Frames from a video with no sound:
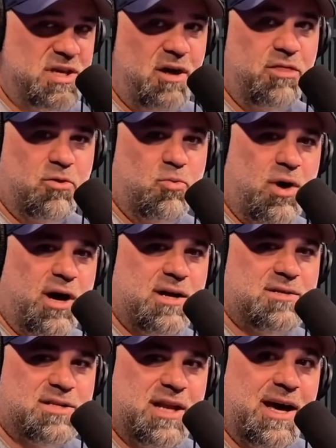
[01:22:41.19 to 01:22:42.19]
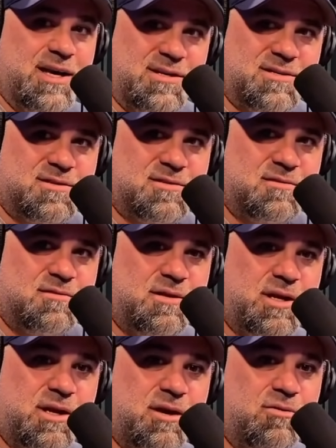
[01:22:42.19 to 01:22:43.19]
otherwise nice,
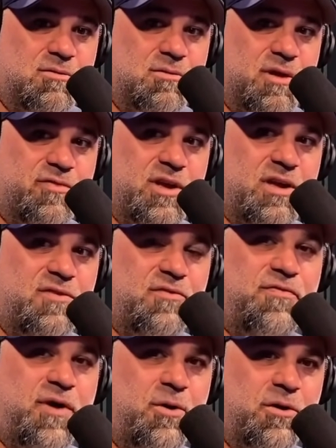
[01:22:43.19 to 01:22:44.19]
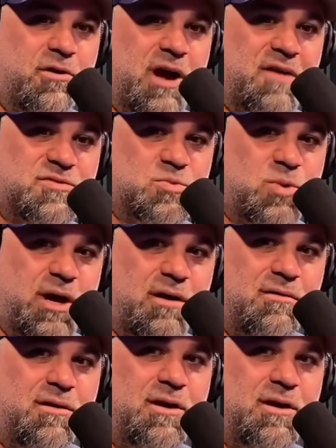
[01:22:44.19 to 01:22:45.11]
if it photographs well